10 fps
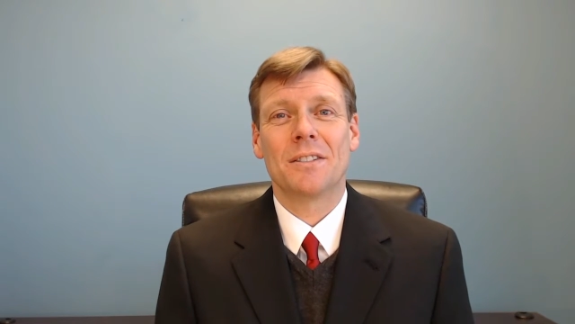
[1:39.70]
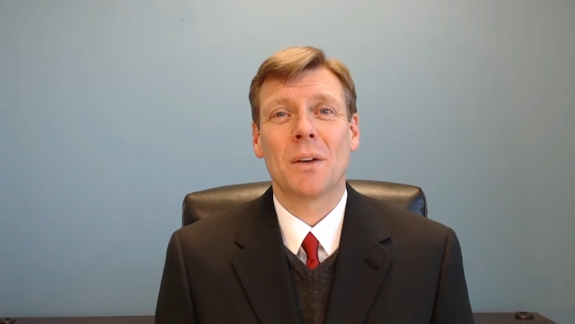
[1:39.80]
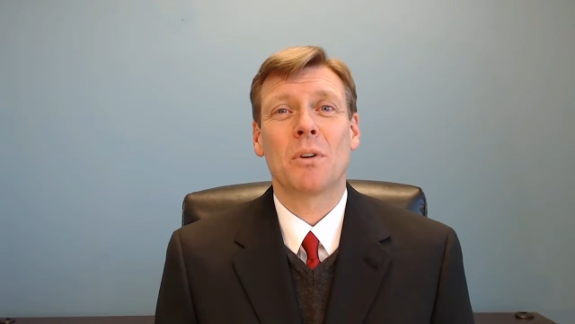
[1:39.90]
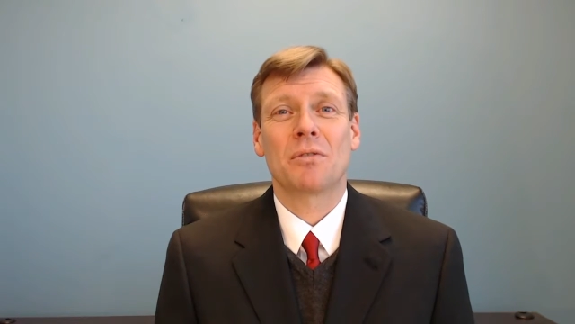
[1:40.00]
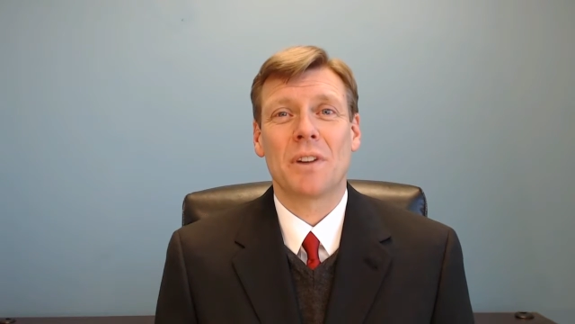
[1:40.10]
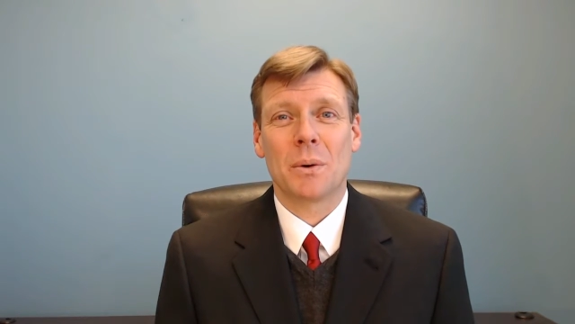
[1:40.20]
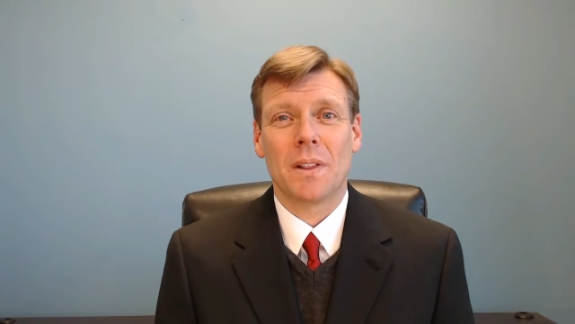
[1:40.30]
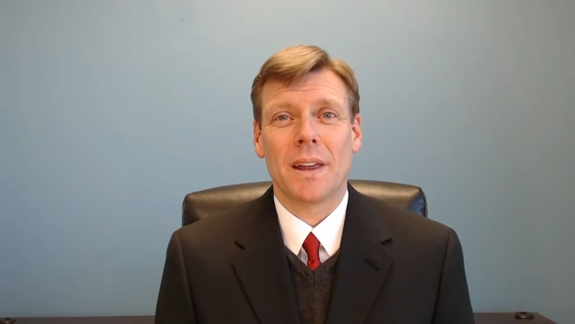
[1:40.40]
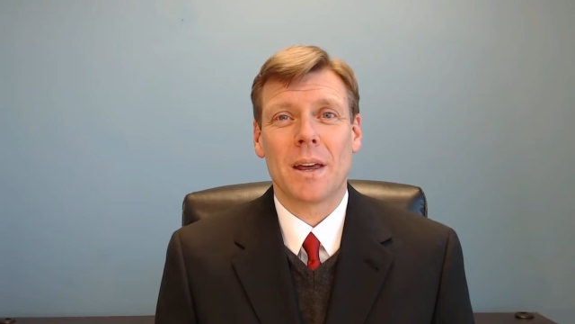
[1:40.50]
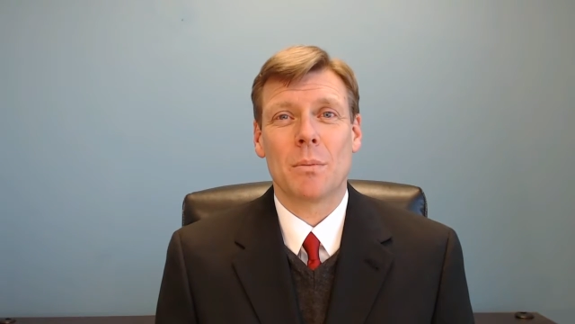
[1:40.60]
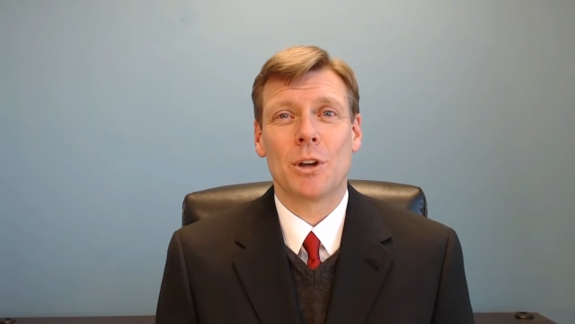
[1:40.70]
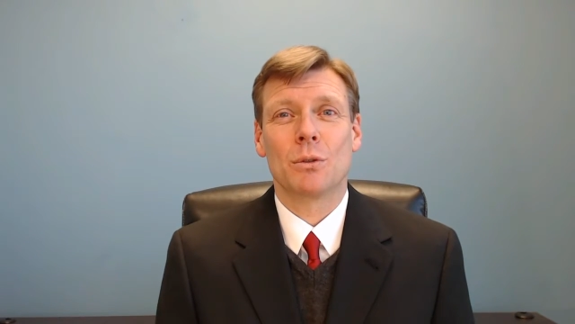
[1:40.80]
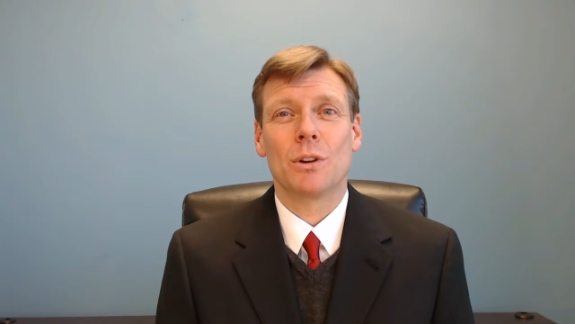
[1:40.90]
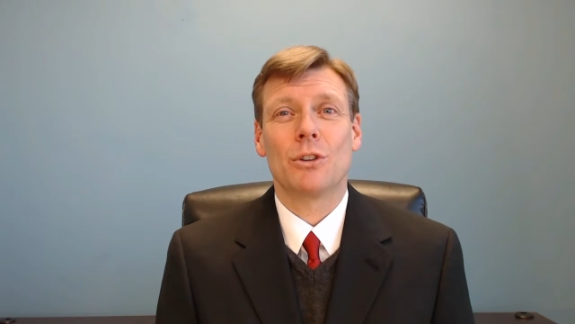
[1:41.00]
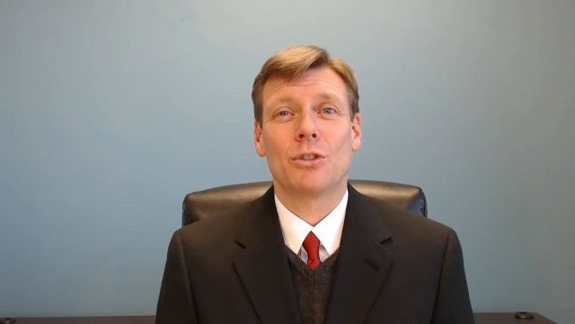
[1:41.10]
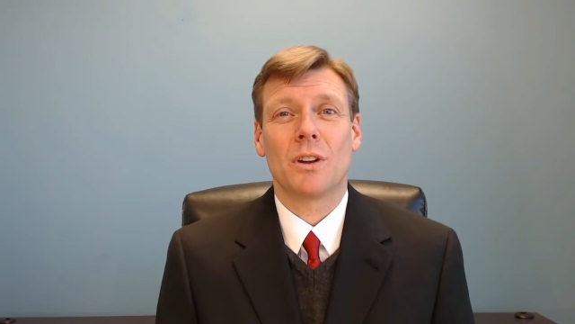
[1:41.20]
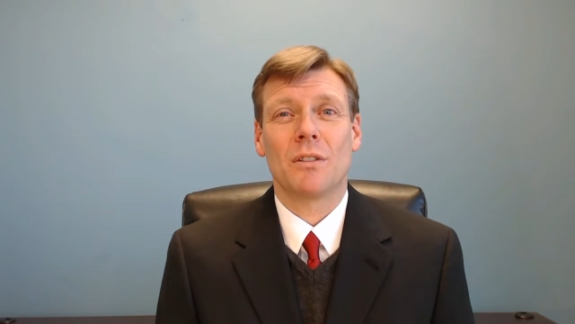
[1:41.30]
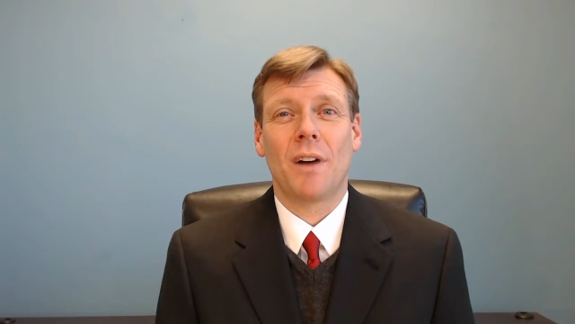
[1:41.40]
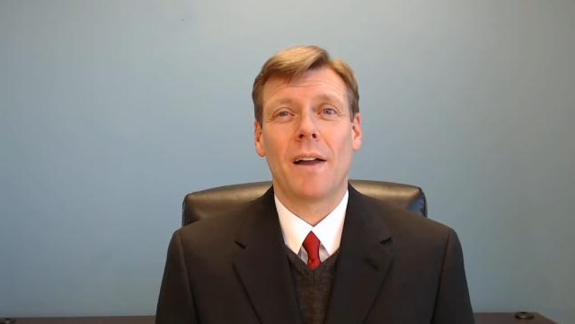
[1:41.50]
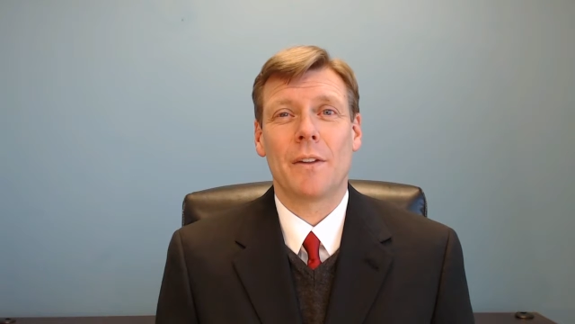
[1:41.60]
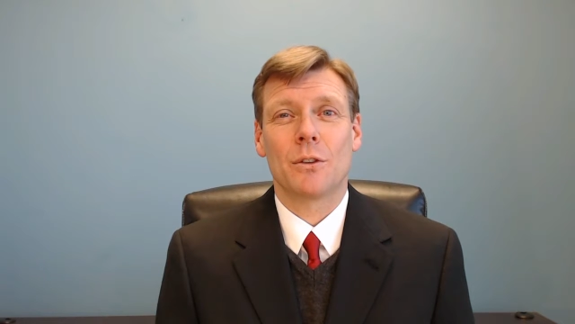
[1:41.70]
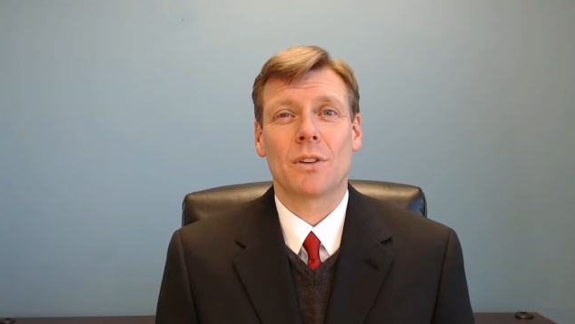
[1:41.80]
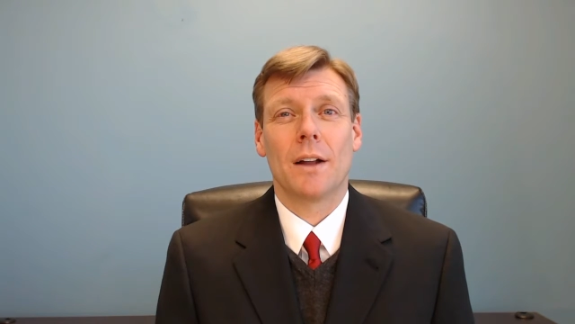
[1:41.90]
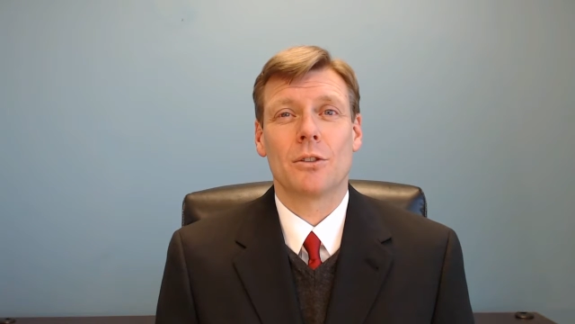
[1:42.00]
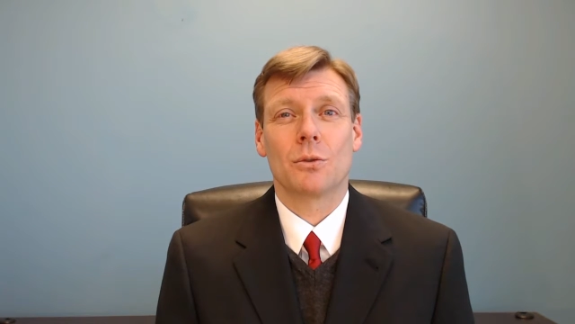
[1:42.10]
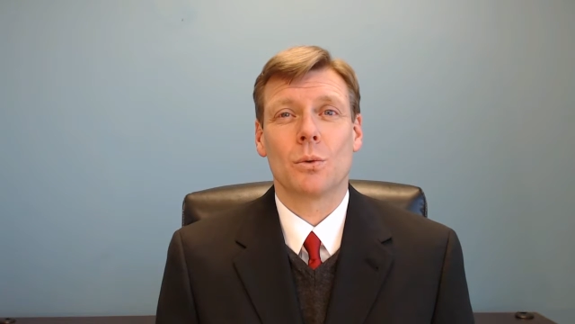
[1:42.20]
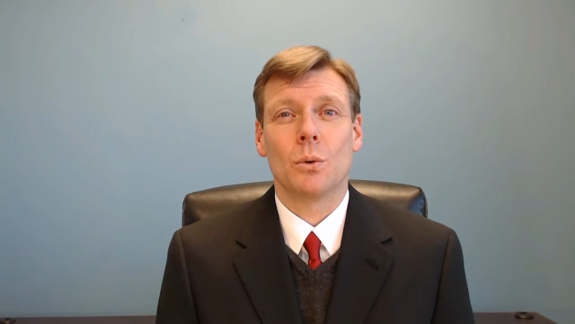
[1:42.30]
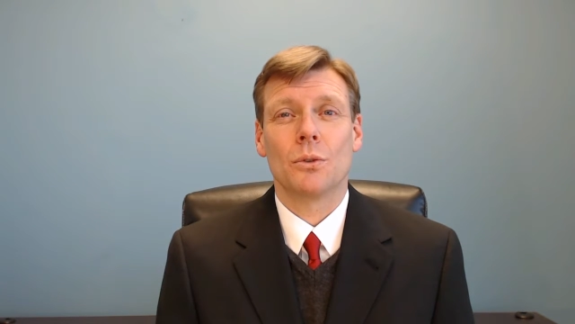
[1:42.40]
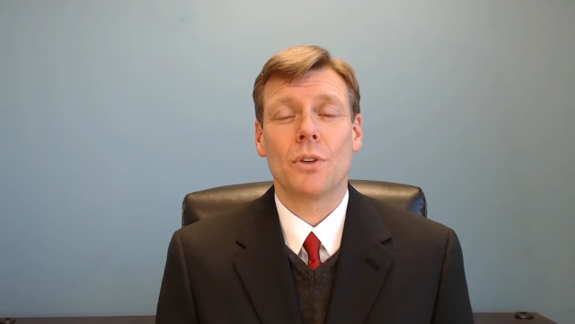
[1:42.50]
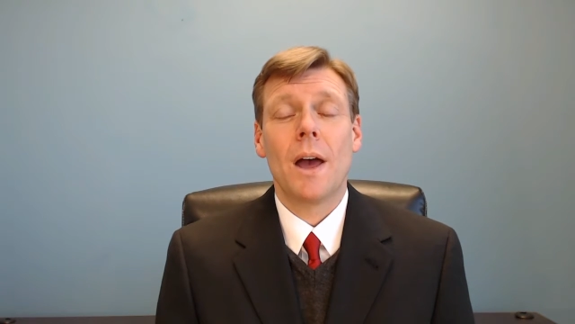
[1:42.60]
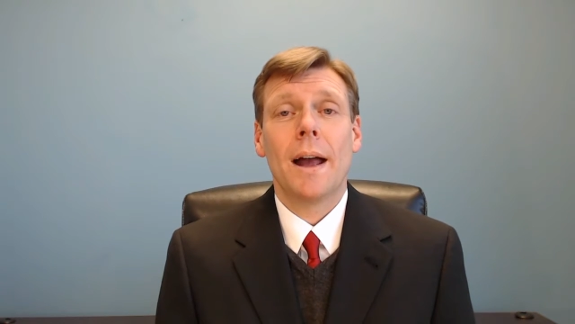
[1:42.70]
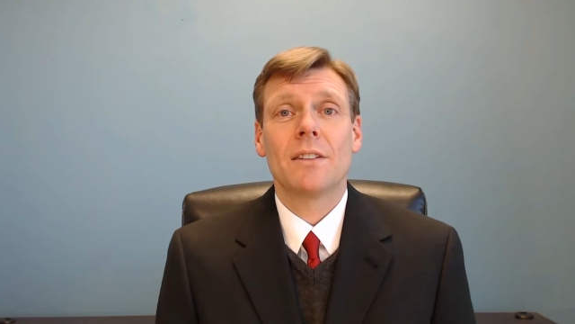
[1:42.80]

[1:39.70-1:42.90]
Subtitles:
somewhat frequently, but you really shouldn't violate those kinds of rules.